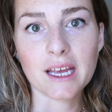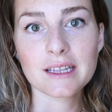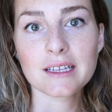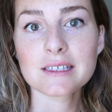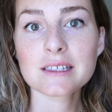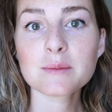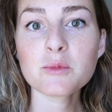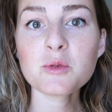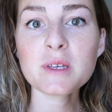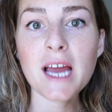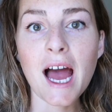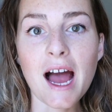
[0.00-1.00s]
and this
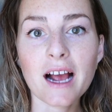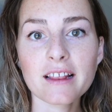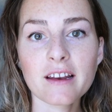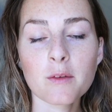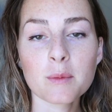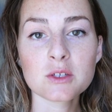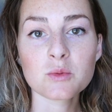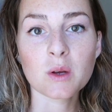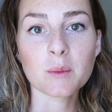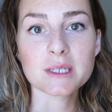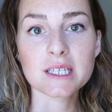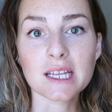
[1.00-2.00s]
smoothie hack that I've been
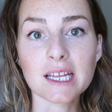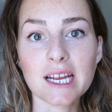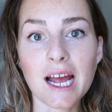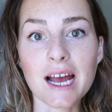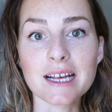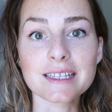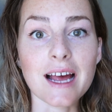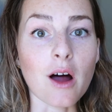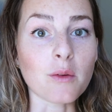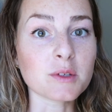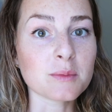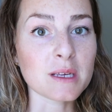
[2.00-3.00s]
doing recently has
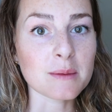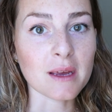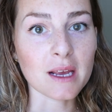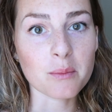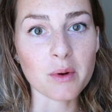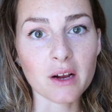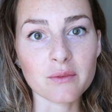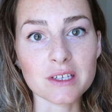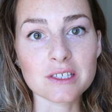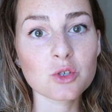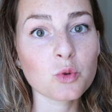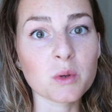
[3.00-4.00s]
helped me make
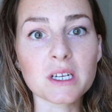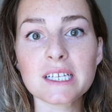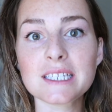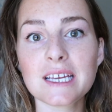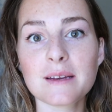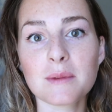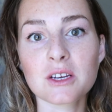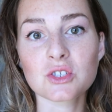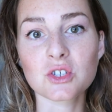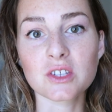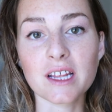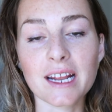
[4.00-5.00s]
breakfast super easy and make
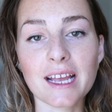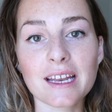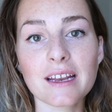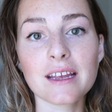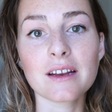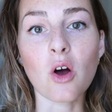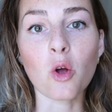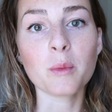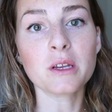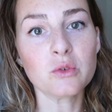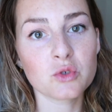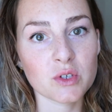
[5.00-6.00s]
sure that I get in all
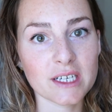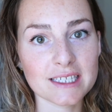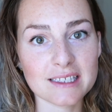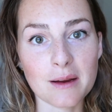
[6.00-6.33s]
my nutrients